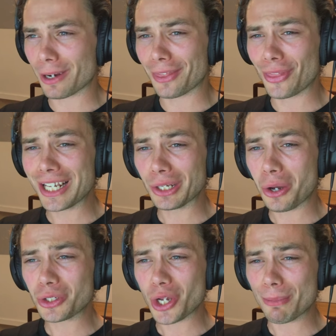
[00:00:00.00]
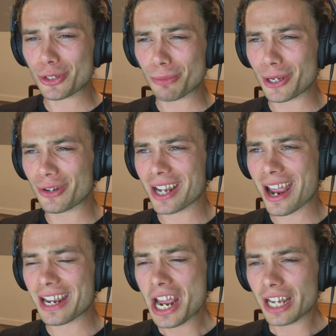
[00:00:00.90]
but I think long-term it should be
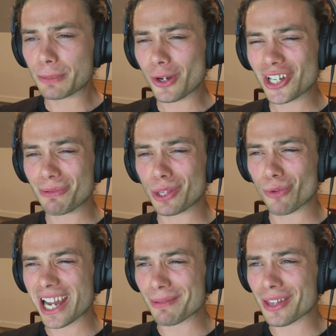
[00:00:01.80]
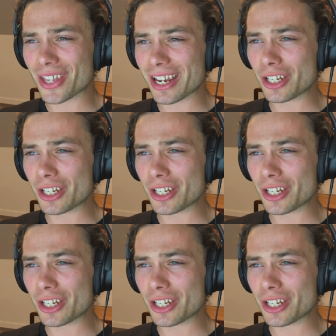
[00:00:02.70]
okay, especially with the roundabout there.